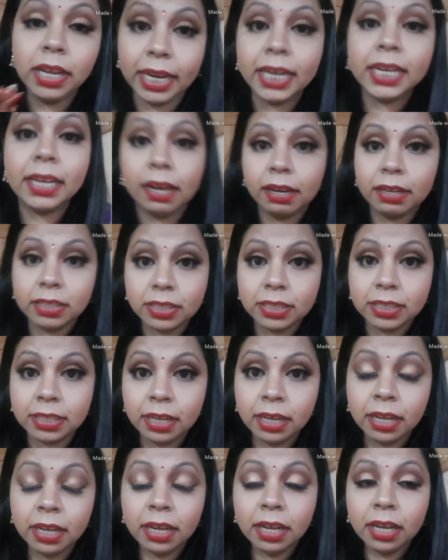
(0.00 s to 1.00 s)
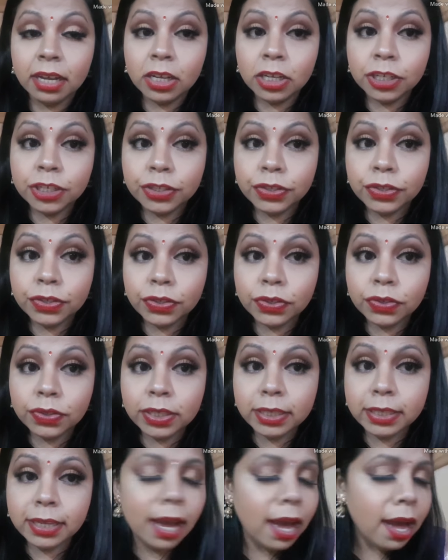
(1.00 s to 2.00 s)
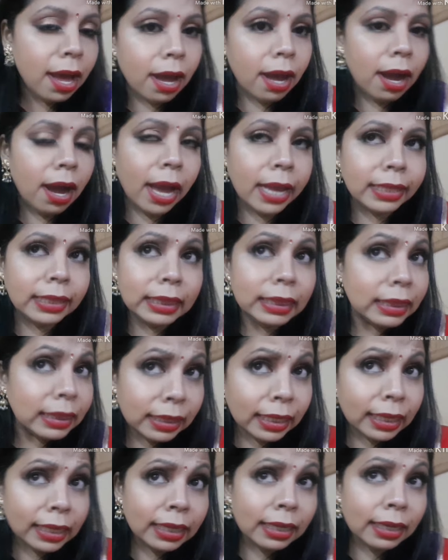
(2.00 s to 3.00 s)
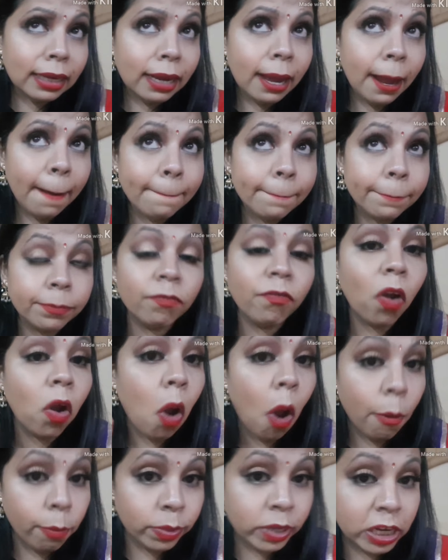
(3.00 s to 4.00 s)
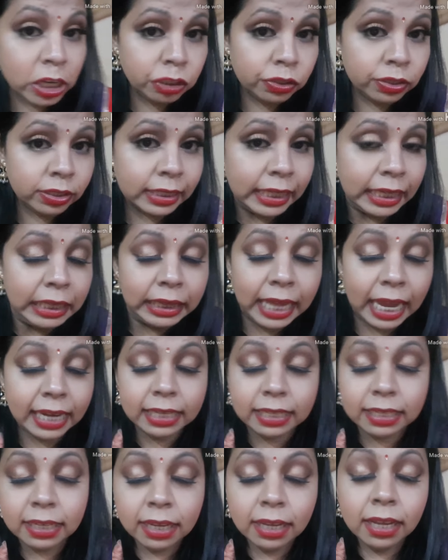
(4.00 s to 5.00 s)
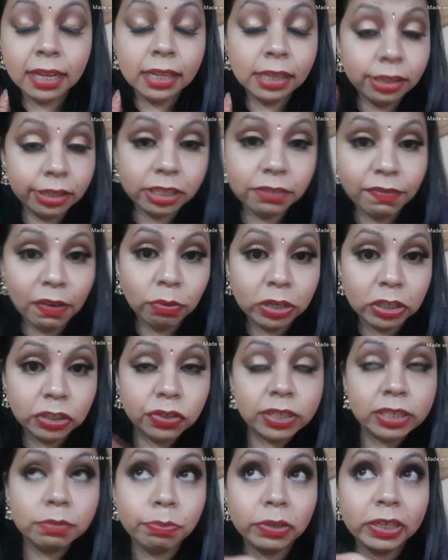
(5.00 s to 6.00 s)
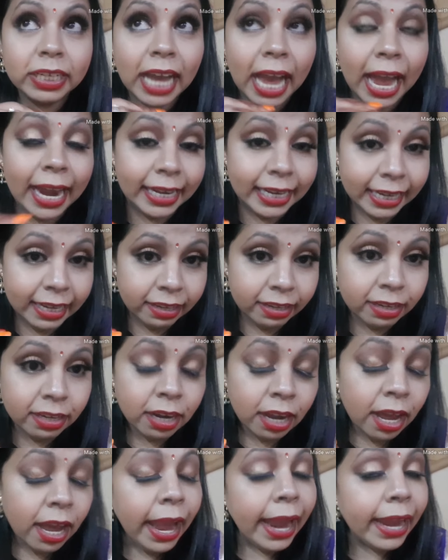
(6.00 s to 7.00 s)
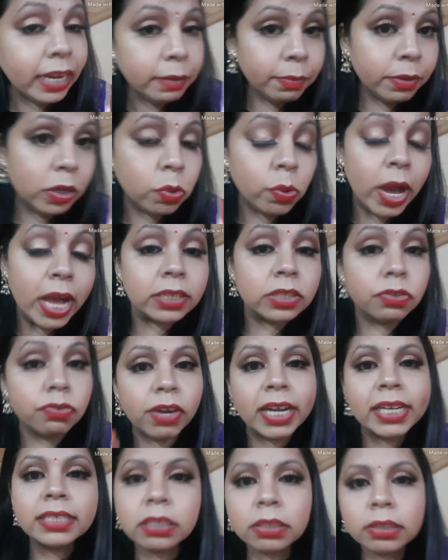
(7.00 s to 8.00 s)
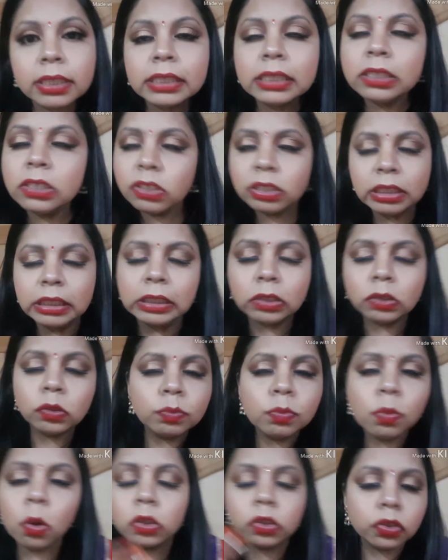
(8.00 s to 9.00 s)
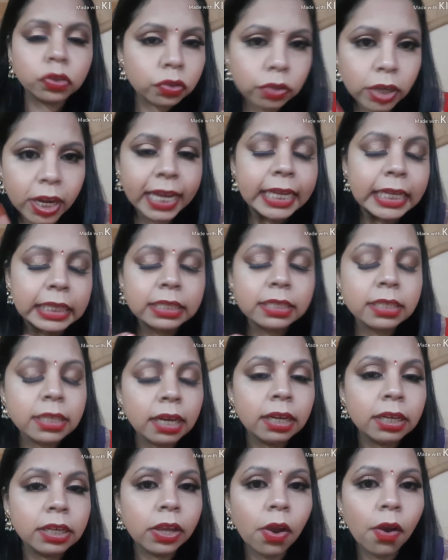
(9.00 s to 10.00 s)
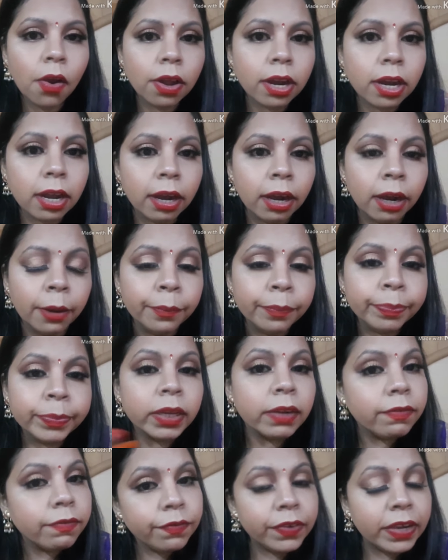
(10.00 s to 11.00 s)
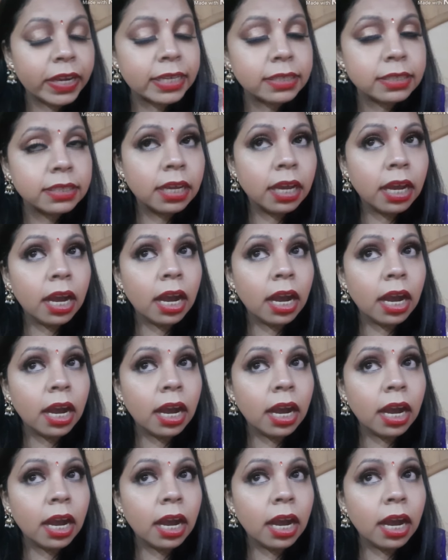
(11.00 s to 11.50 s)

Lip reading: 8 hours. So yeah, I think for combination skin, this foundation is pretty ideal. Anybody who has dry skin just needs to moisturize your face